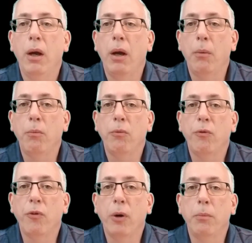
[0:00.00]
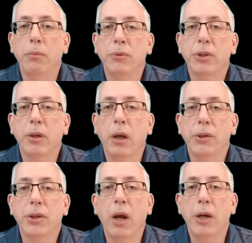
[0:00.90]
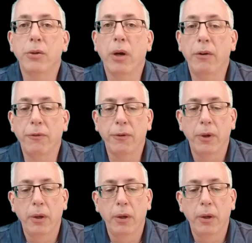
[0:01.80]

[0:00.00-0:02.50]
um, from uh, SkyDrive.